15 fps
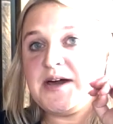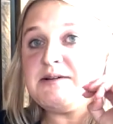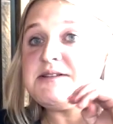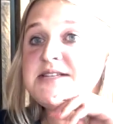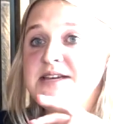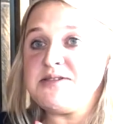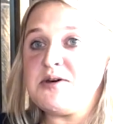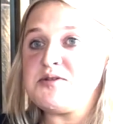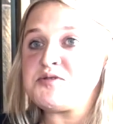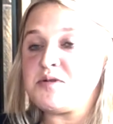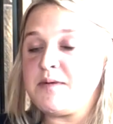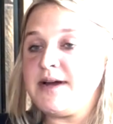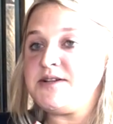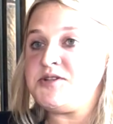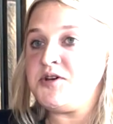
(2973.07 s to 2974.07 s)
I would say those are
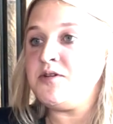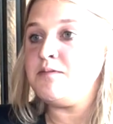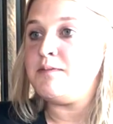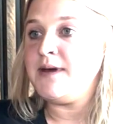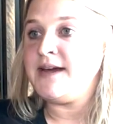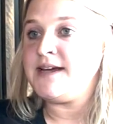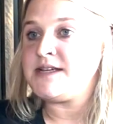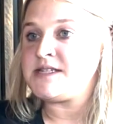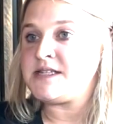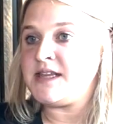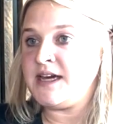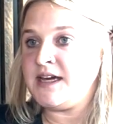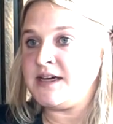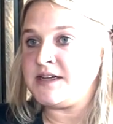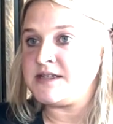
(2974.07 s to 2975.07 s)
my two biggest
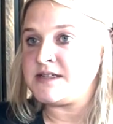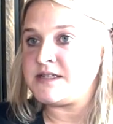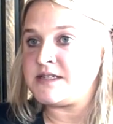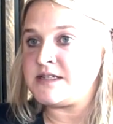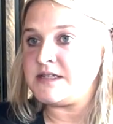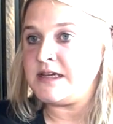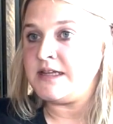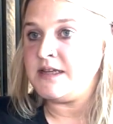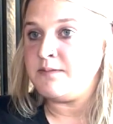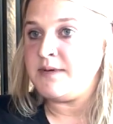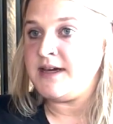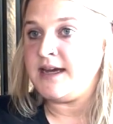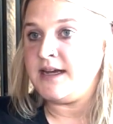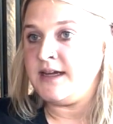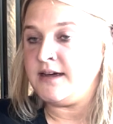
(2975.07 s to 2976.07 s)
things in the
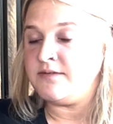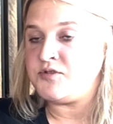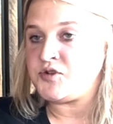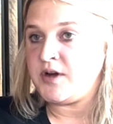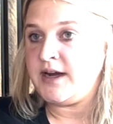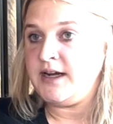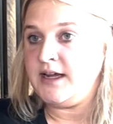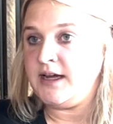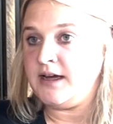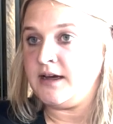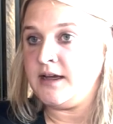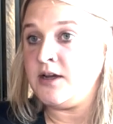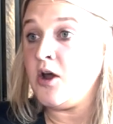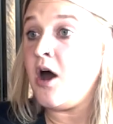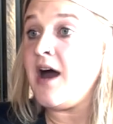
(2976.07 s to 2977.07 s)
beginning of training,
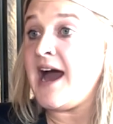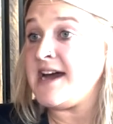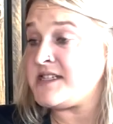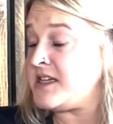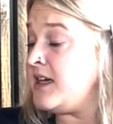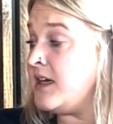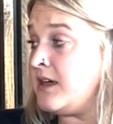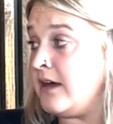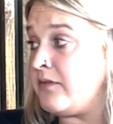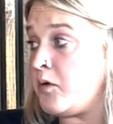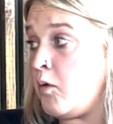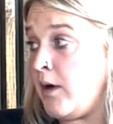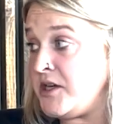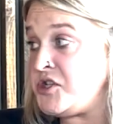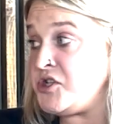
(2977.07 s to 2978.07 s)
and not asking enough
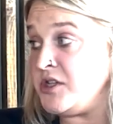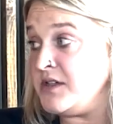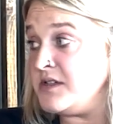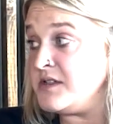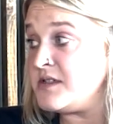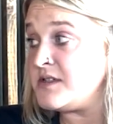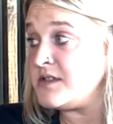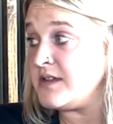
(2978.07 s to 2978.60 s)
questions.